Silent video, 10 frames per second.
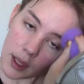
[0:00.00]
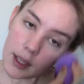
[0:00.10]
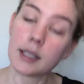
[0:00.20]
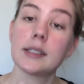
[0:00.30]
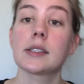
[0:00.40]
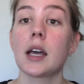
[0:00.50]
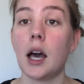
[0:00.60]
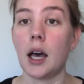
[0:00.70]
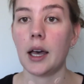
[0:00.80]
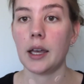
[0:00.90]
It's
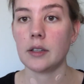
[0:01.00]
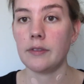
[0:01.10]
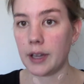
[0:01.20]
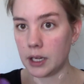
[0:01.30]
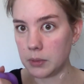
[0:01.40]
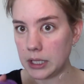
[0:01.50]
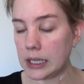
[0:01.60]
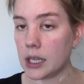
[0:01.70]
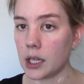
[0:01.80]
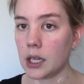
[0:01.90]
got vitamin
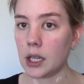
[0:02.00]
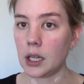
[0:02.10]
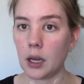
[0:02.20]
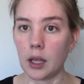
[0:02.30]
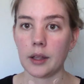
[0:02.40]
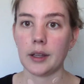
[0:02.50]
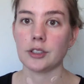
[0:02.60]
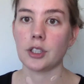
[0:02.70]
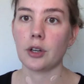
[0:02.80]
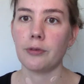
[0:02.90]
E in it,
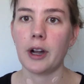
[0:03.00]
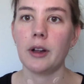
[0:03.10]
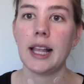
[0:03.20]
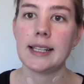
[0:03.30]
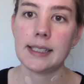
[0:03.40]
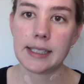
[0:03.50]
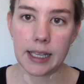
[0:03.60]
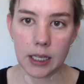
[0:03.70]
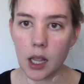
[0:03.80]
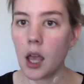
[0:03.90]
tocopherol acetate.